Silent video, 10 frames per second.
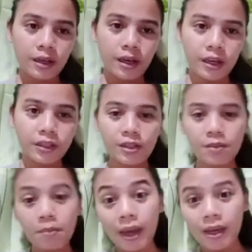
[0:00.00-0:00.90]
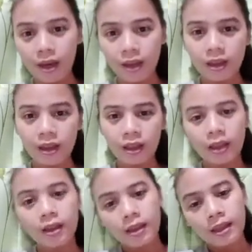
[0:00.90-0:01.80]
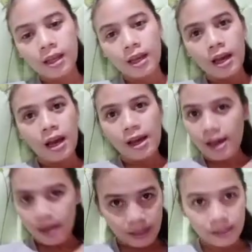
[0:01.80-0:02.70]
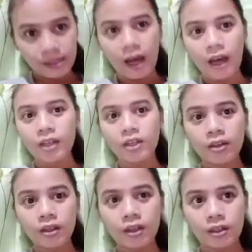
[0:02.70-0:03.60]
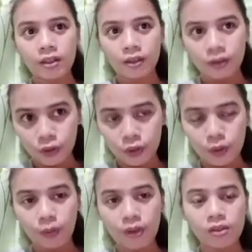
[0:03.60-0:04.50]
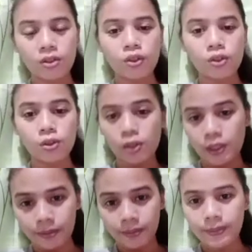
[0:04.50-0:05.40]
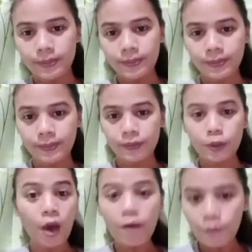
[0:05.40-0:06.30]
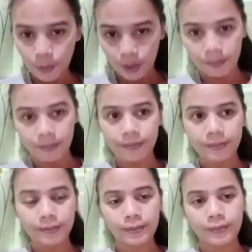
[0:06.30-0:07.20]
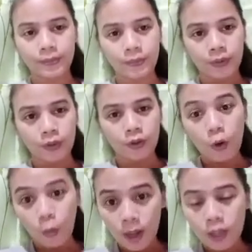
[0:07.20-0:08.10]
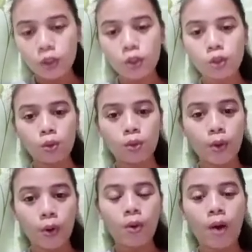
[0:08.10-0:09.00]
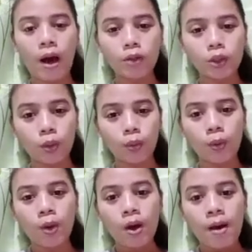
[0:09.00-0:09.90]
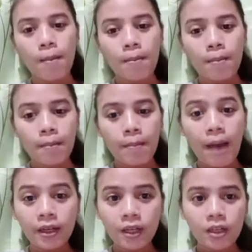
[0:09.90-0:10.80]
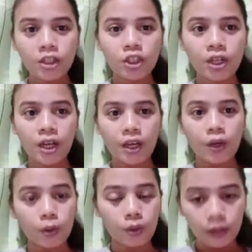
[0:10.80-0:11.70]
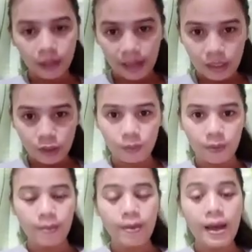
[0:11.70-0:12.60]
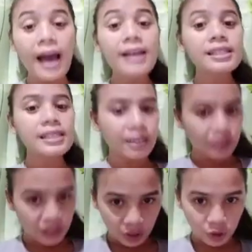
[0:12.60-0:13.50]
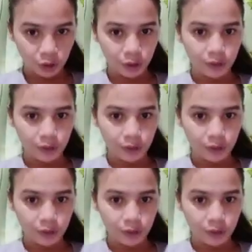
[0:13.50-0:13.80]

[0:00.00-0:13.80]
and just make it as I show this to you, to everyone who wants to know how to manage a Google Classroom as a teacher,